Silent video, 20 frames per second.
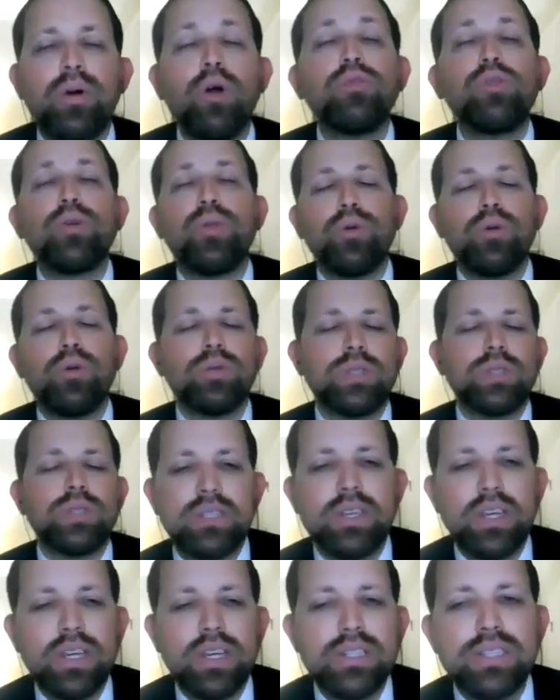overthrows
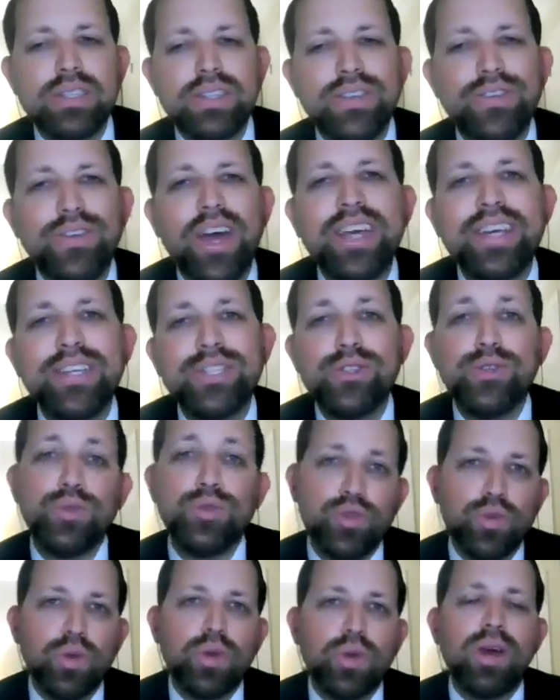its I guess
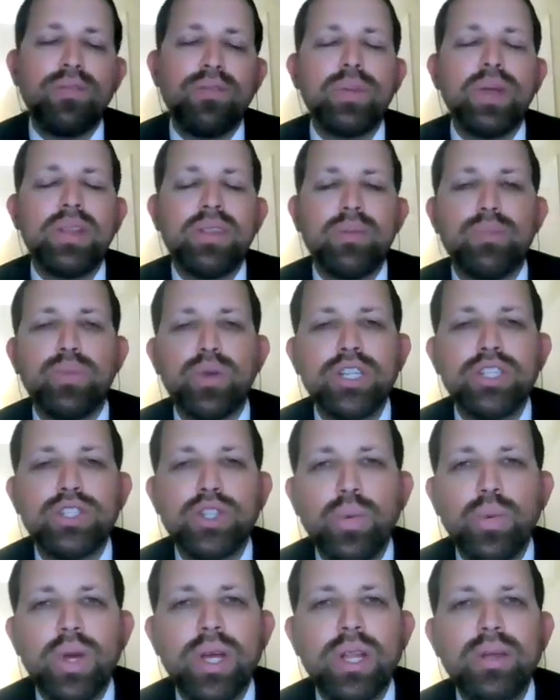neutral government, and the
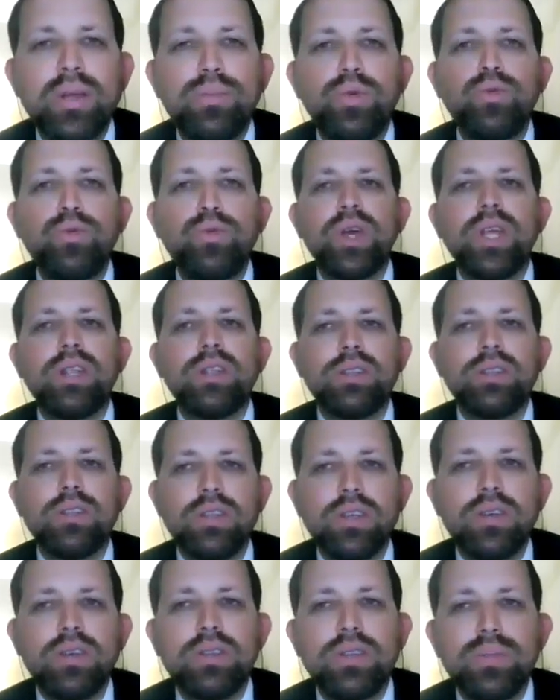British quickly move in
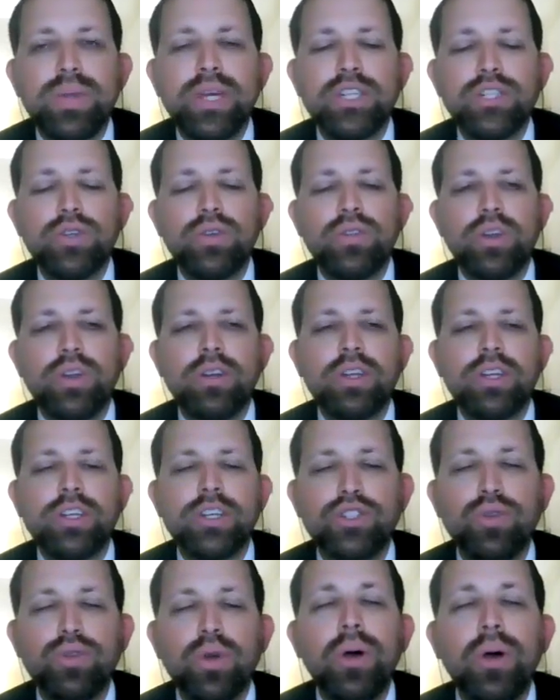to make sure they're in
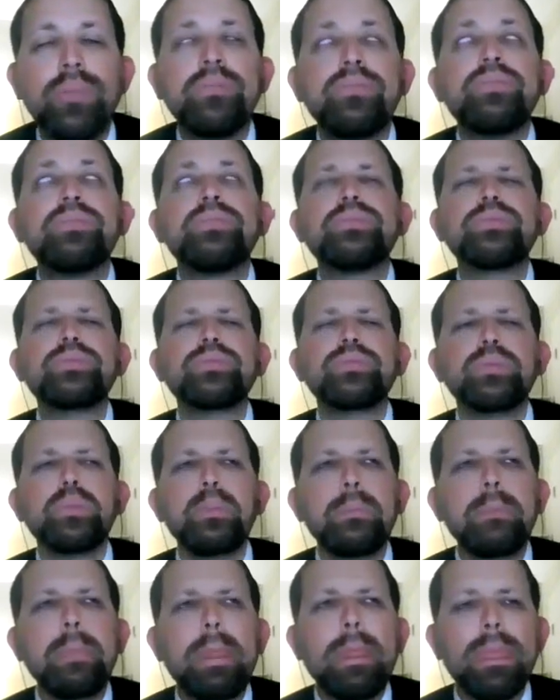control.
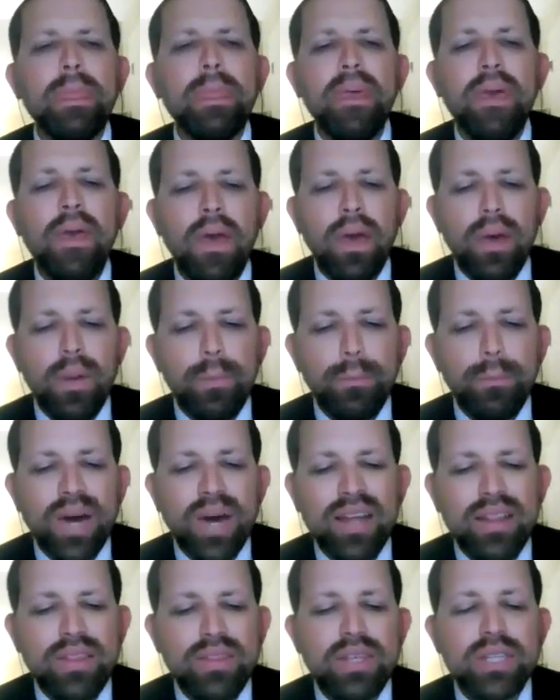
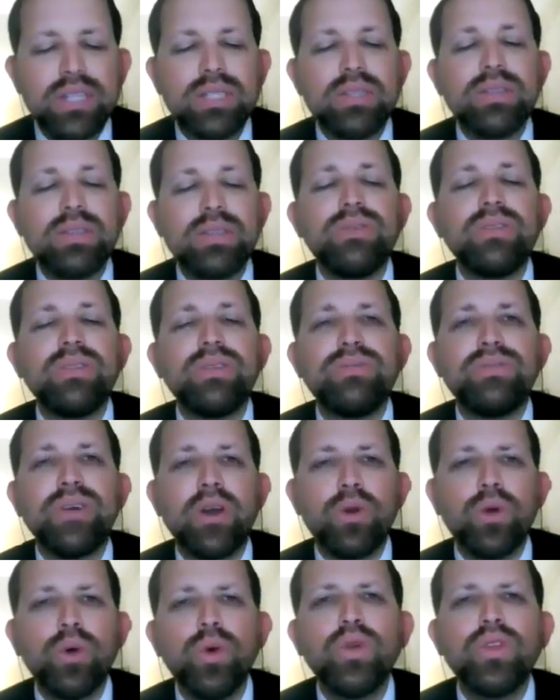But the
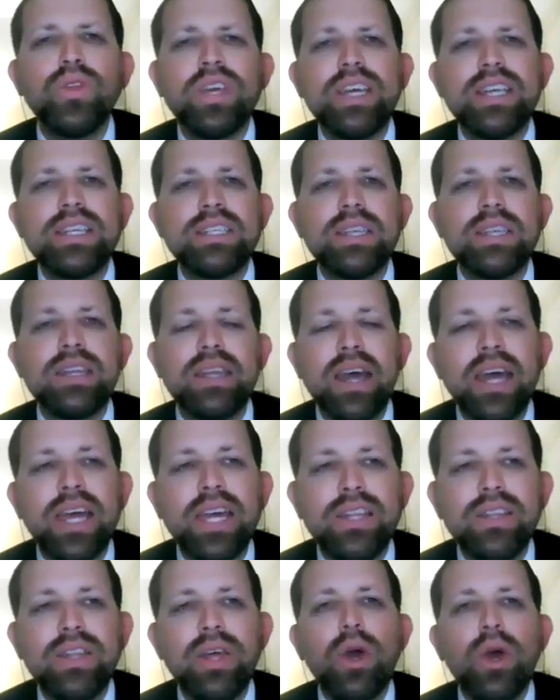Farhud is a
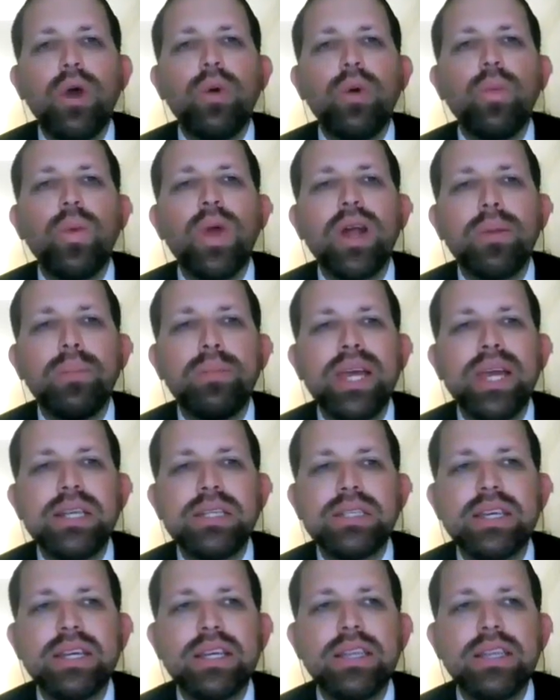night where
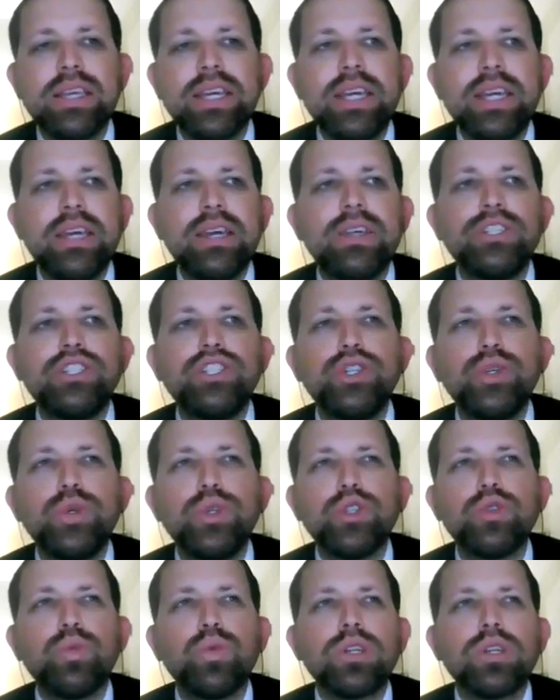basically
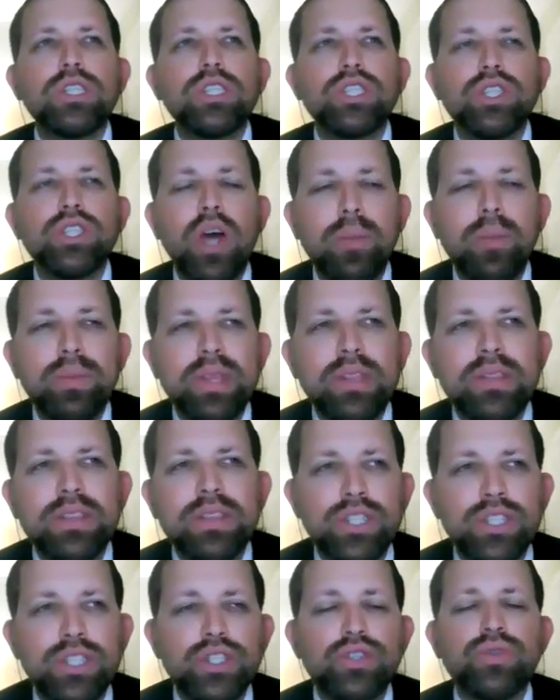Jews were stopped in
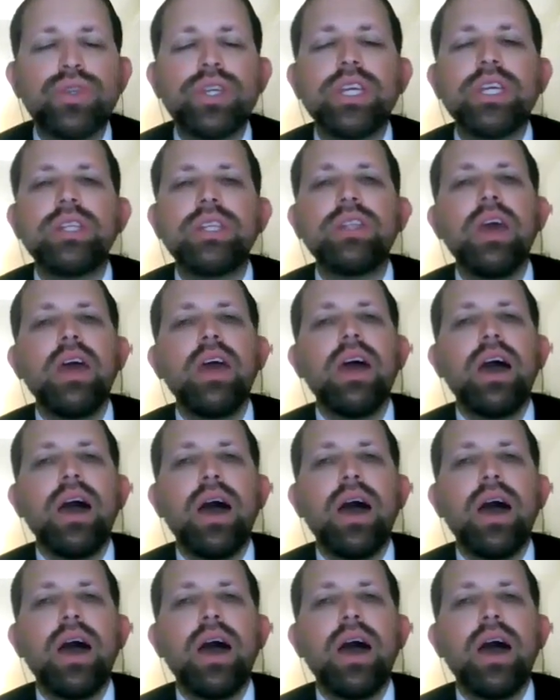the street,